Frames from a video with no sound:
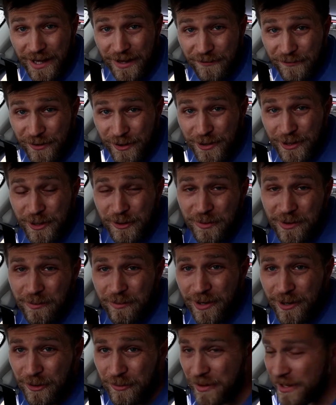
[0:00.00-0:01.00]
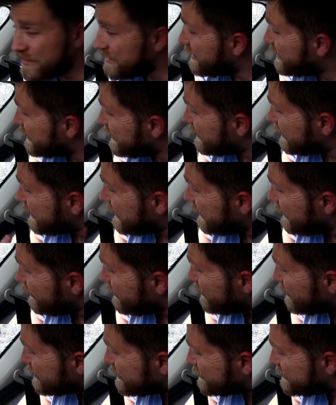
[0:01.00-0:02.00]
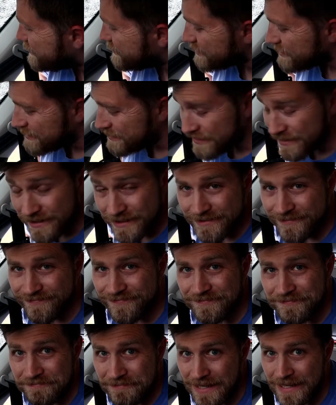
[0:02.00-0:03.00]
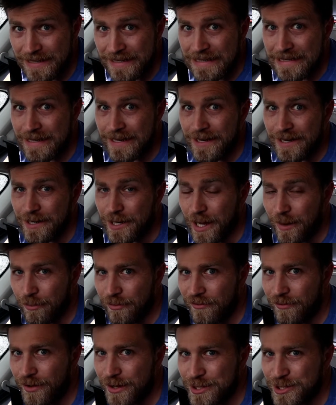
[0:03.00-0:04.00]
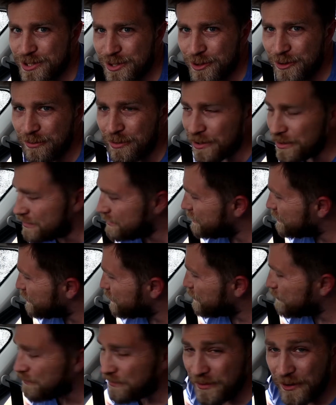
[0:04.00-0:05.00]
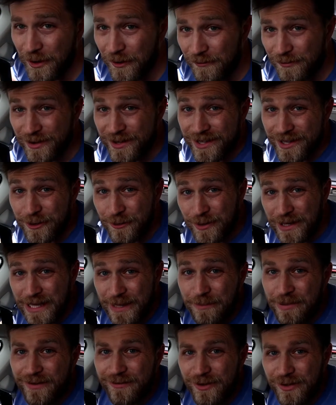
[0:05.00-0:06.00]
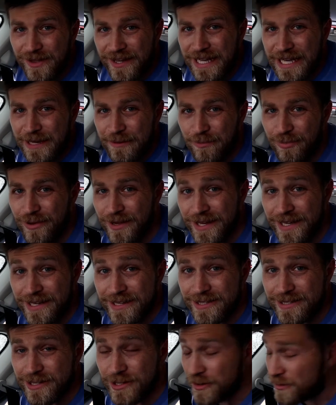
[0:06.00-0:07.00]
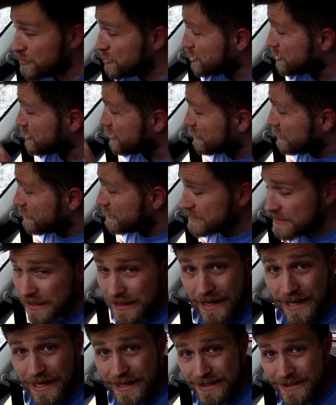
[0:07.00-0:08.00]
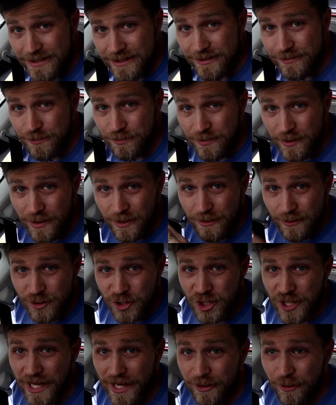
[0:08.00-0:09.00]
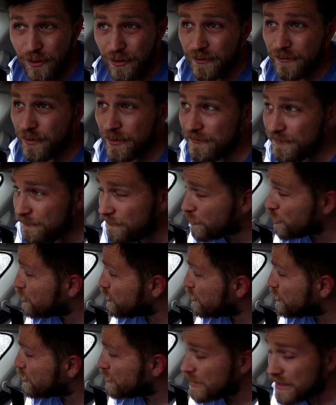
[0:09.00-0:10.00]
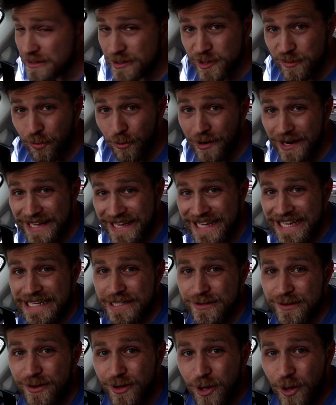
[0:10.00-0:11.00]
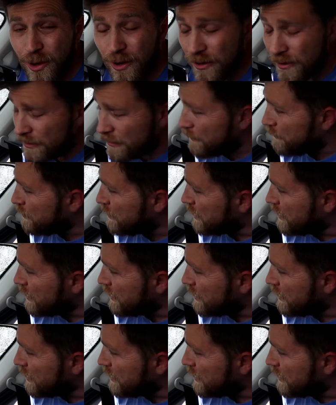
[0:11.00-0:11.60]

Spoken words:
I feel a little bit better about that. It kind of looks not professional, but you know, hopefully it'll keep everything in place, you know, should this glass, you know, shatter further and spray into the car.